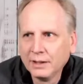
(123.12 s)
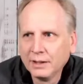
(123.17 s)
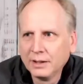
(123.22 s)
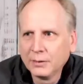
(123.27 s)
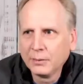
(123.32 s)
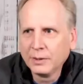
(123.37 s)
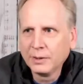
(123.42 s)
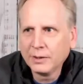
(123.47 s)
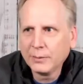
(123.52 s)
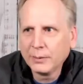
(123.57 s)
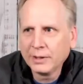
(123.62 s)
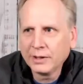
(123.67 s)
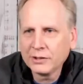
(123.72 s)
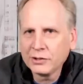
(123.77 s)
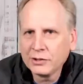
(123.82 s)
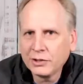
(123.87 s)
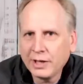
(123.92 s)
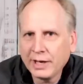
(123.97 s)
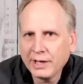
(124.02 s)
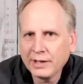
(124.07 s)
we
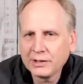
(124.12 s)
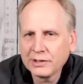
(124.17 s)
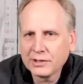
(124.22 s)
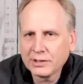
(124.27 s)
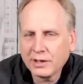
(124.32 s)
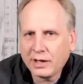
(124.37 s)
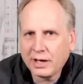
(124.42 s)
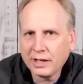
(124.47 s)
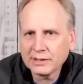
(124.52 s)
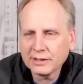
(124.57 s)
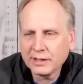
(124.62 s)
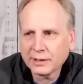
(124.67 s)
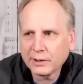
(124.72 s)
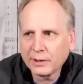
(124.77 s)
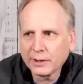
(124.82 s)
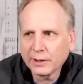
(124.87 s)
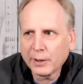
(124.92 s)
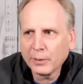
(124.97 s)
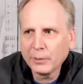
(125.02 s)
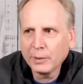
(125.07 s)
exchange thoughts like,
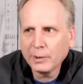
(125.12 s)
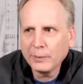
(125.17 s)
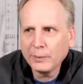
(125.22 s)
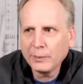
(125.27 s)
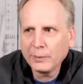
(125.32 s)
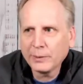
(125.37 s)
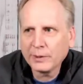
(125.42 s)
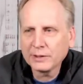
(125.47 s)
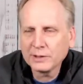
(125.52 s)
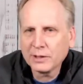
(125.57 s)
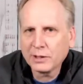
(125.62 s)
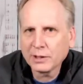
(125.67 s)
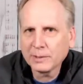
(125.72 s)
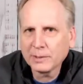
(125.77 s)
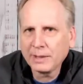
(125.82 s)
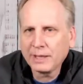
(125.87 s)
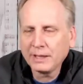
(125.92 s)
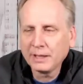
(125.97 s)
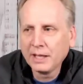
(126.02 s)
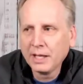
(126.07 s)
okay, what do we want to talk
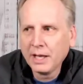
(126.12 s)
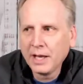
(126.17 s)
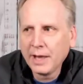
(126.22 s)
about?